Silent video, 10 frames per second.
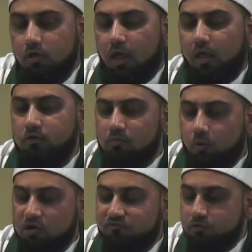and you're
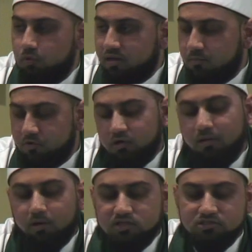rewarded for doing it, but you're
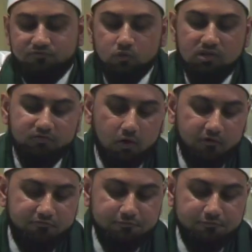not punished if you leave it off.